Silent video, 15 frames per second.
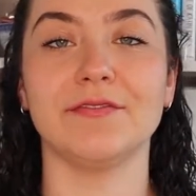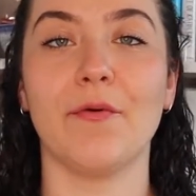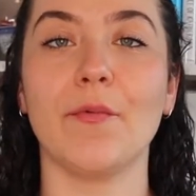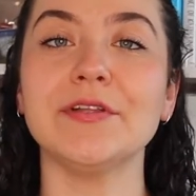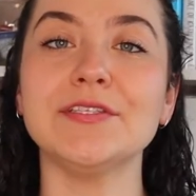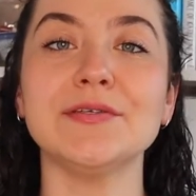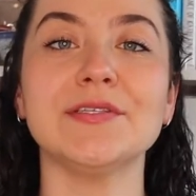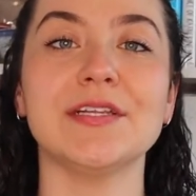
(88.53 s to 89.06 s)

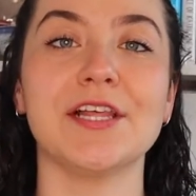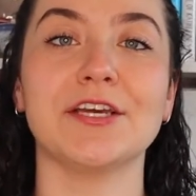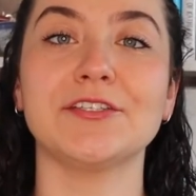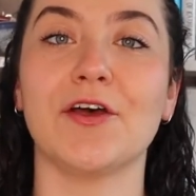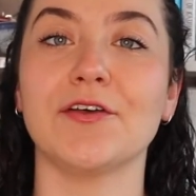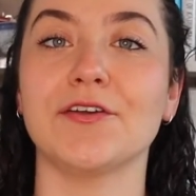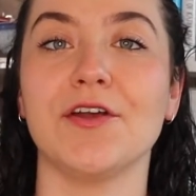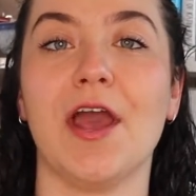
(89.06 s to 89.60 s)
Once you select
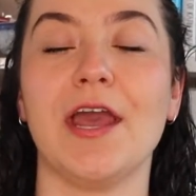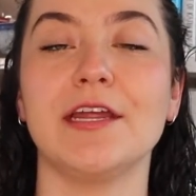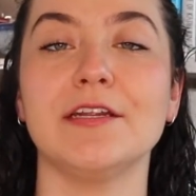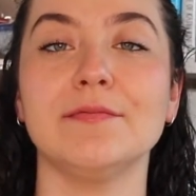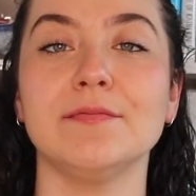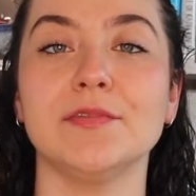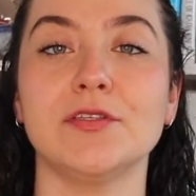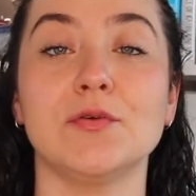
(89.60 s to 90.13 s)
all your
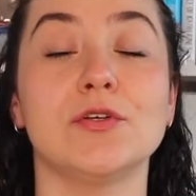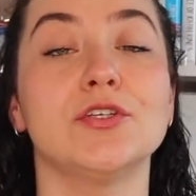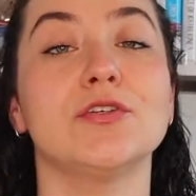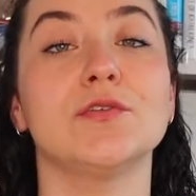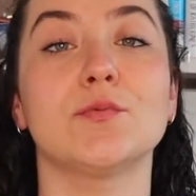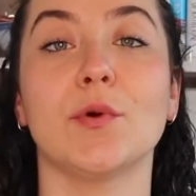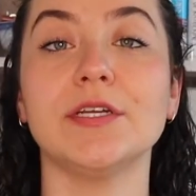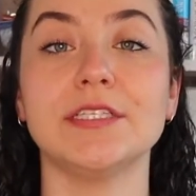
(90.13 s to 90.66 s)
items, you can
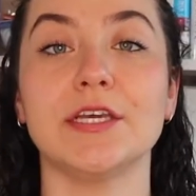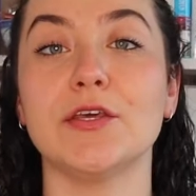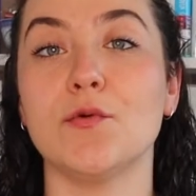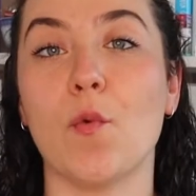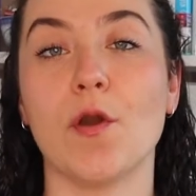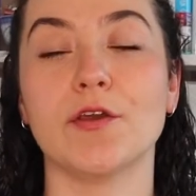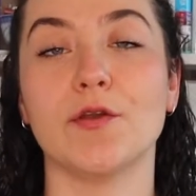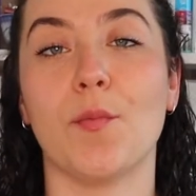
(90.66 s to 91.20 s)
choose what day you
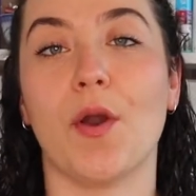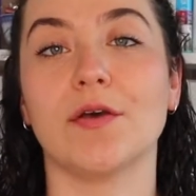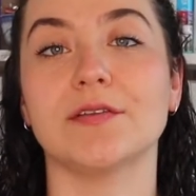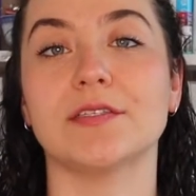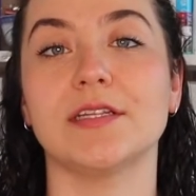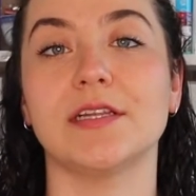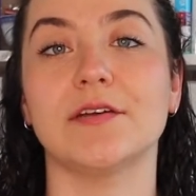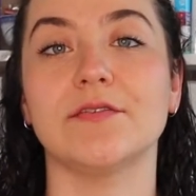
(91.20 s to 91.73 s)
want your box
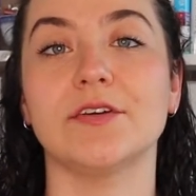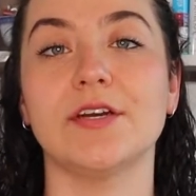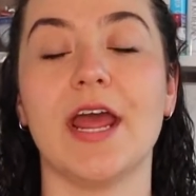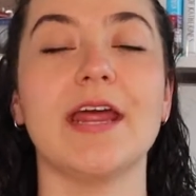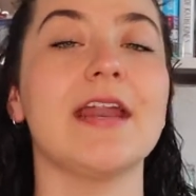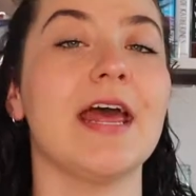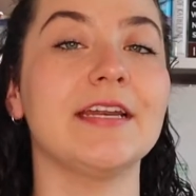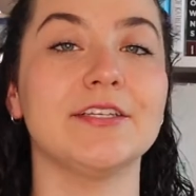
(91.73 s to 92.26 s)
delivered
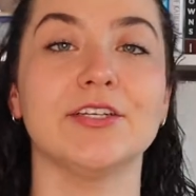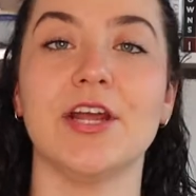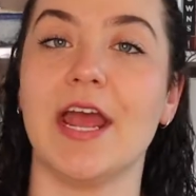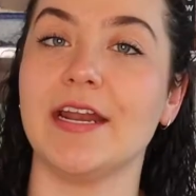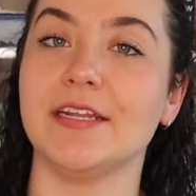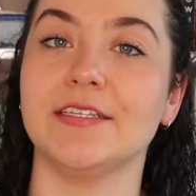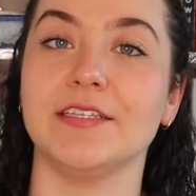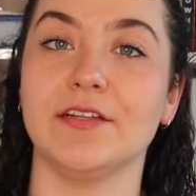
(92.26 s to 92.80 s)
and enter
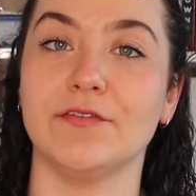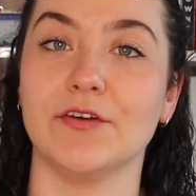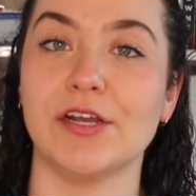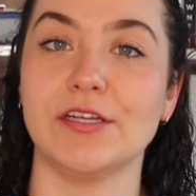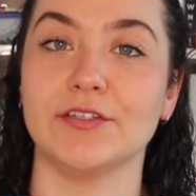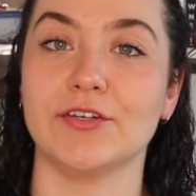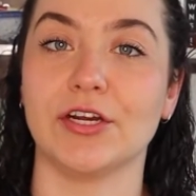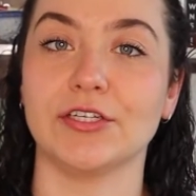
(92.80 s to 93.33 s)
any delivery
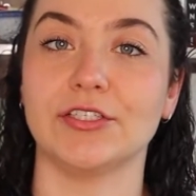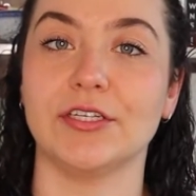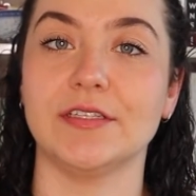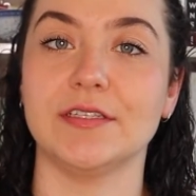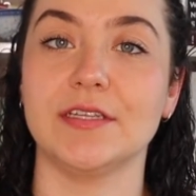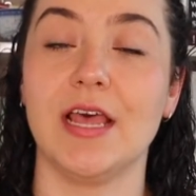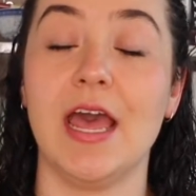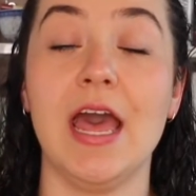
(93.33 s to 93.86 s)
instructions.